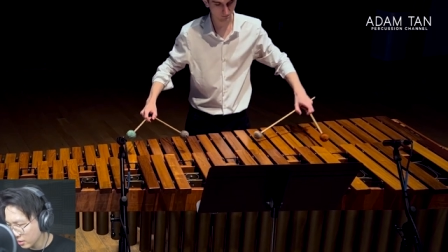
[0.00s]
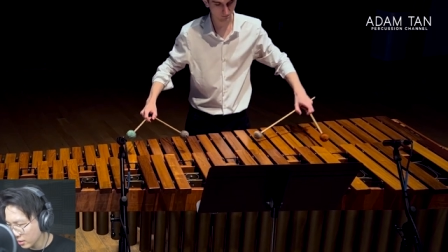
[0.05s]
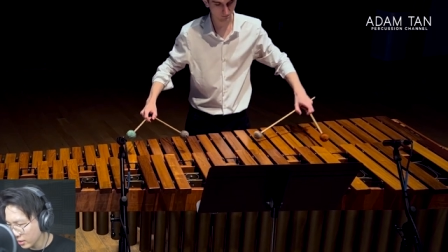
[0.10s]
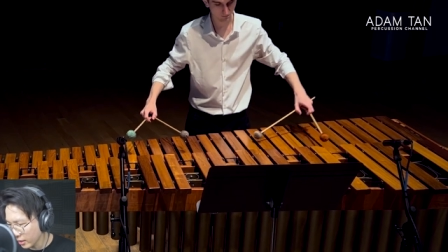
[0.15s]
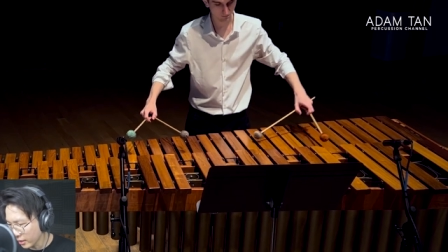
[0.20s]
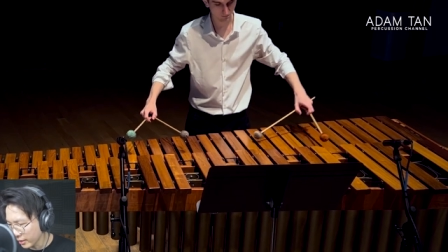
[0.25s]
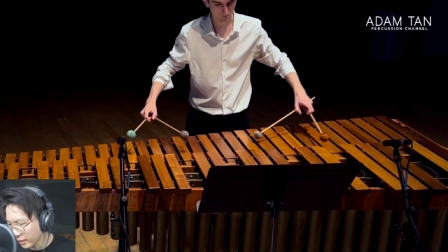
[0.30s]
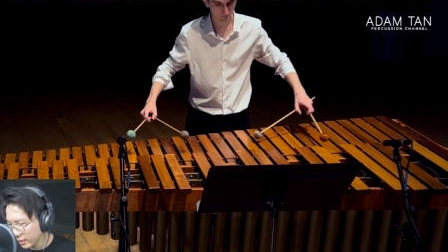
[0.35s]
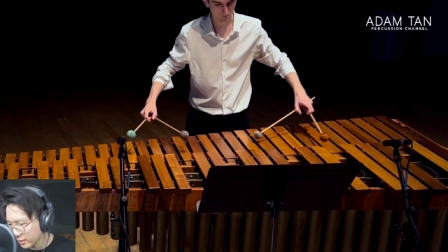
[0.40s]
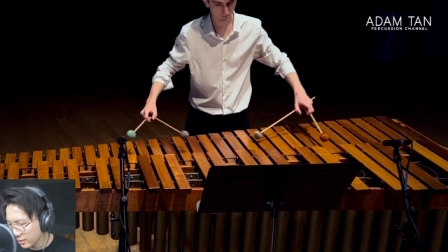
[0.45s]

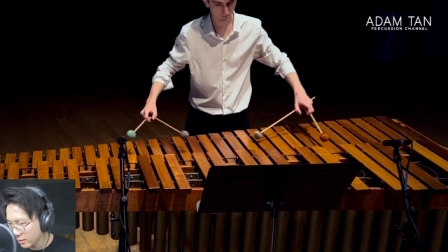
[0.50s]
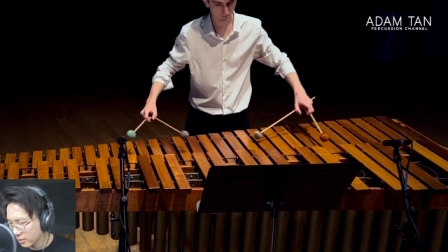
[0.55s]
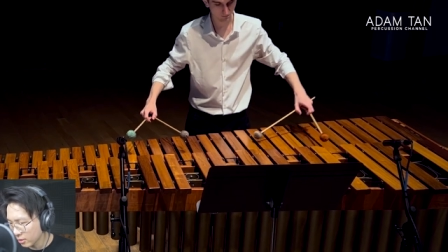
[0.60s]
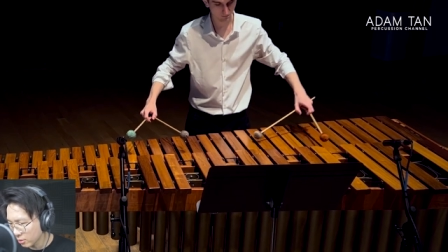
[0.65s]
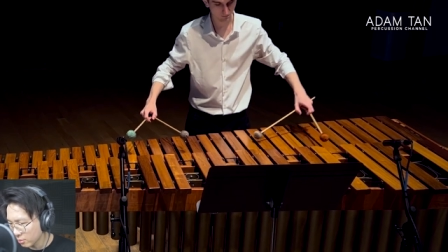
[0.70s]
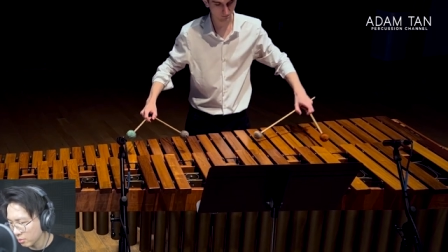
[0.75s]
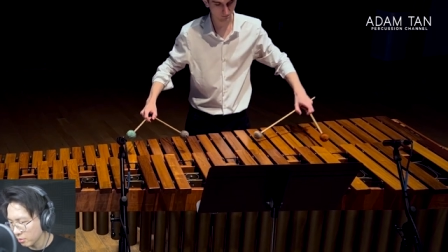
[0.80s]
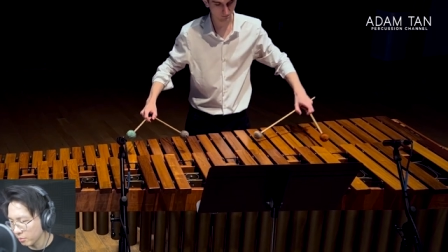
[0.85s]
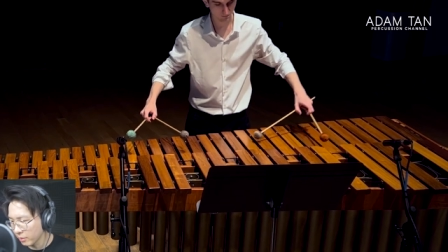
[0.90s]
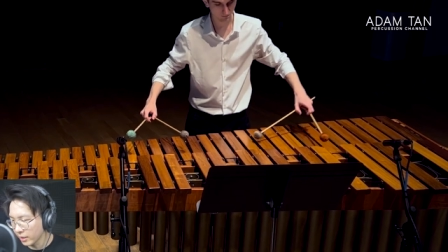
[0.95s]
Yeah, Nancy
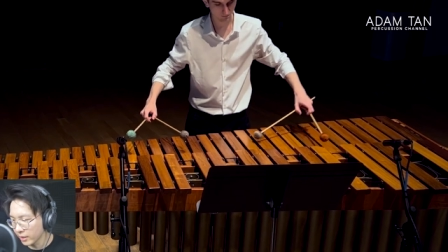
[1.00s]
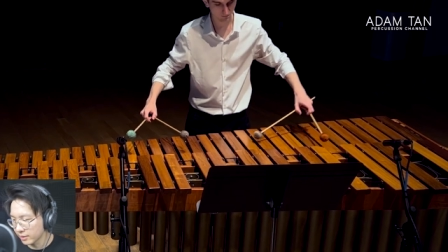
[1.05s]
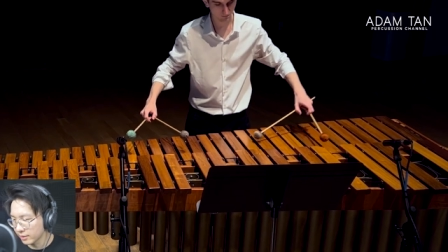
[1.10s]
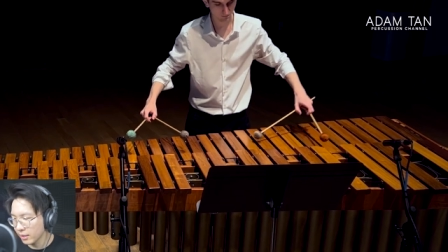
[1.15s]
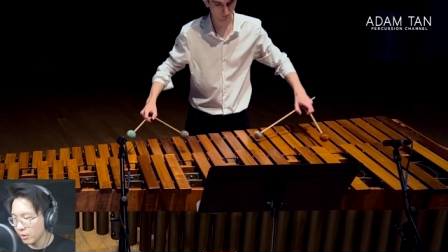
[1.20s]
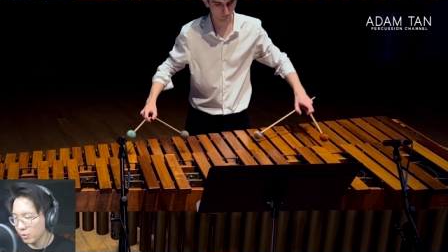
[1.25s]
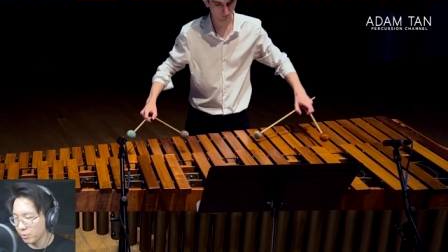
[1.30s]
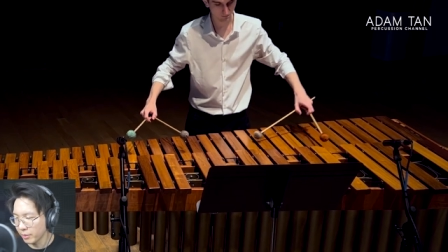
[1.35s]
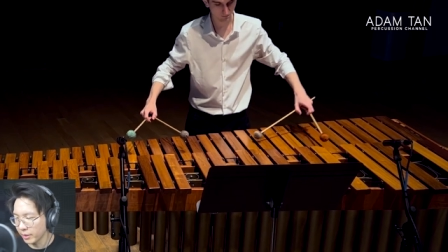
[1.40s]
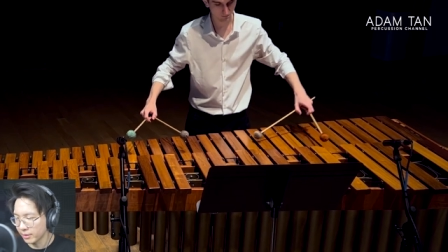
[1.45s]
Zeltzman mallets.
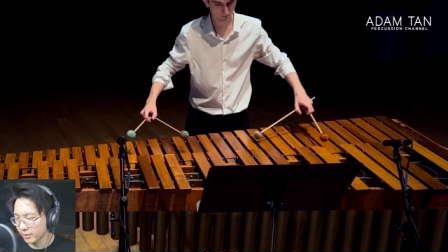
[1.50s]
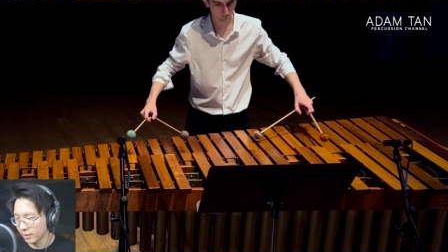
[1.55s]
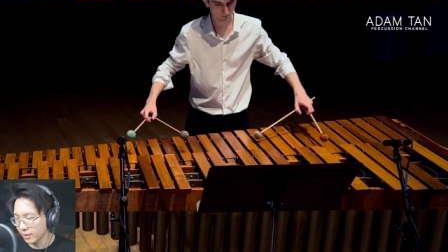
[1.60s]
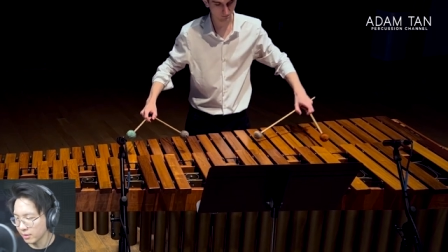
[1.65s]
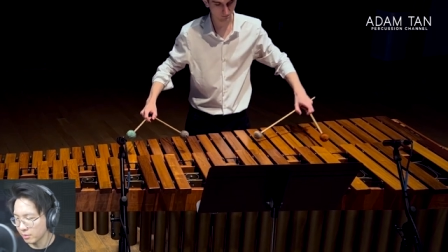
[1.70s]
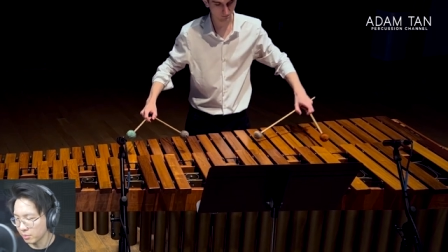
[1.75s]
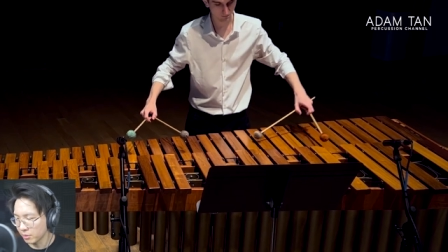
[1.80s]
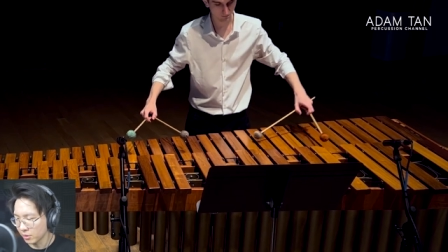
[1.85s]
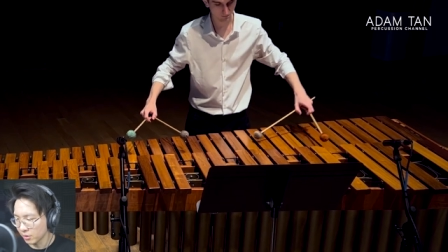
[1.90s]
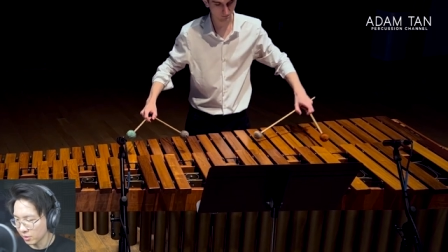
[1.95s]
That would make
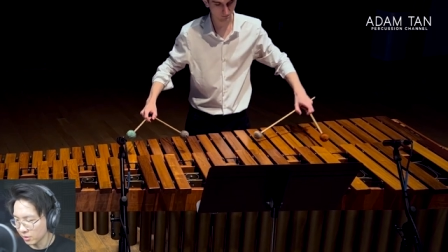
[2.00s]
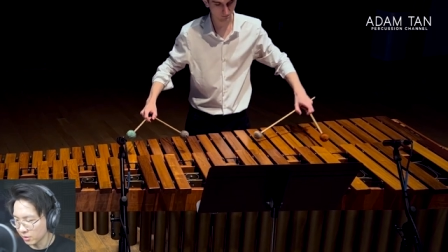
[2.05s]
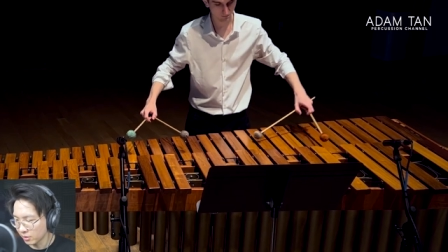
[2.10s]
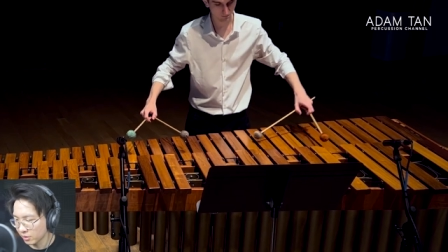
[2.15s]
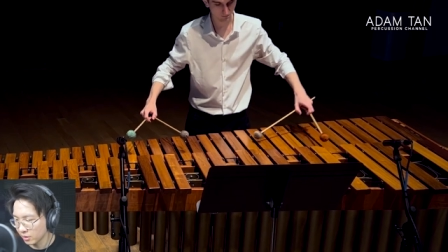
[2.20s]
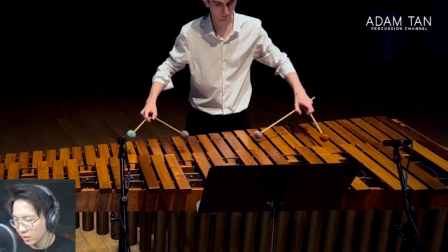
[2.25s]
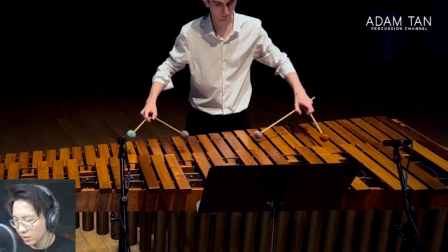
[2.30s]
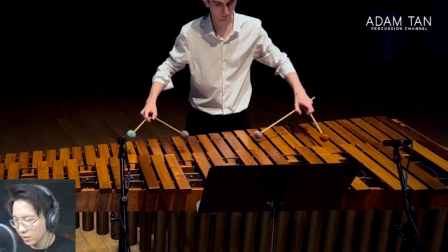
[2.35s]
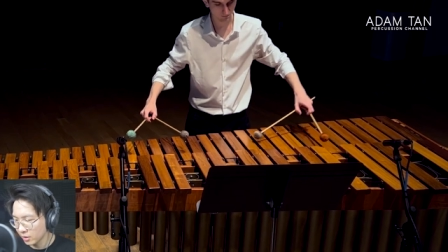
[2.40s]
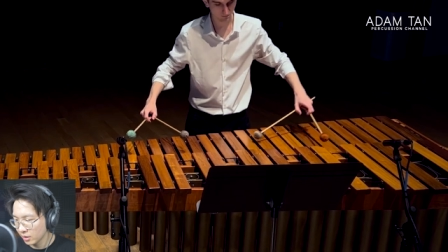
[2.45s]
sense,
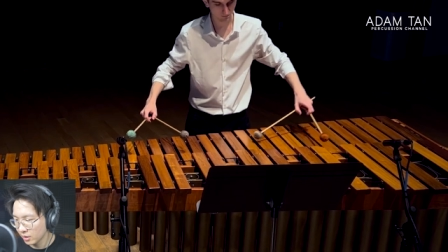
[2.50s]
because